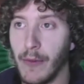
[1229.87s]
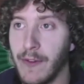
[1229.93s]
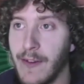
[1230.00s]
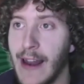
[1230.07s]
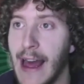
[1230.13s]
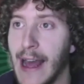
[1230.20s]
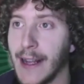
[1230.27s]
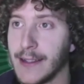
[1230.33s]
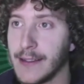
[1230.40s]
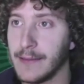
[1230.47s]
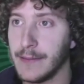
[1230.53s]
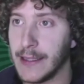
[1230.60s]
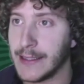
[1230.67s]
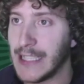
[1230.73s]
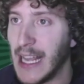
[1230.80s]
flags,
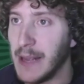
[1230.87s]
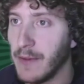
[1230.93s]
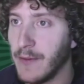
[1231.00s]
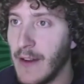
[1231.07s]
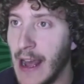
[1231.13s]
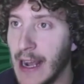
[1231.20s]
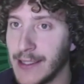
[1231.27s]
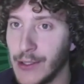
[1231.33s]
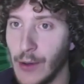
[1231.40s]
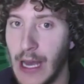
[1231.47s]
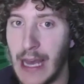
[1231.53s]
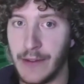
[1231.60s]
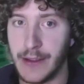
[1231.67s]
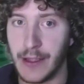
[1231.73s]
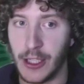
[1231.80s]
the same flags you
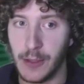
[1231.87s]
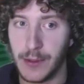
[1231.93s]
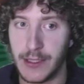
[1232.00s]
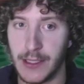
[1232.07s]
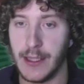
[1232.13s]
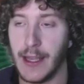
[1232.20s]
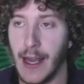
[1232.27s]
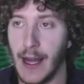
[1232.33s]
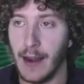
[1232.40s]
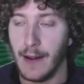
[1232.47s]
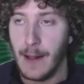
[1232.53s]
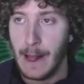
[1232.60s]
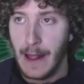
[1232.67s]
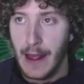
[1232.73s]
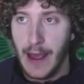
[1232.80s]
have in the Qctl.
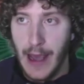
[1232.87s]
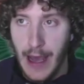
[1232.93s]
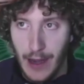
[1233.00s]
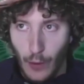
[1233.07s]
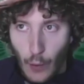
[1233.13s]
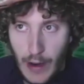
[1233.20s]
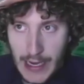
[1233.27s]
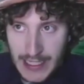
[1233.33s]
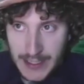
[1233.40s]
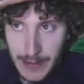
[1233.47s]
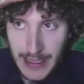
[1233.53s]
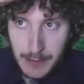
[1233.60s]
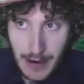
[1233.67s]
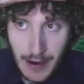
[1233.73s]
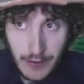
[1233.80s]
And when I
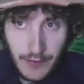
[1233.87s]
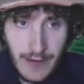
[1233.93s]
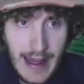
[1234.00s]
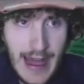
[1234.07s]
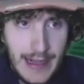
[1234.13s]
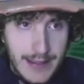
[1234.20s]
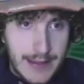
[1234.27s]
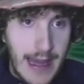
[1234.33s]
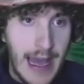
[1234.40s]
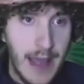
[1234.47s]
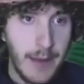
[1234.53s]
speak about flags, I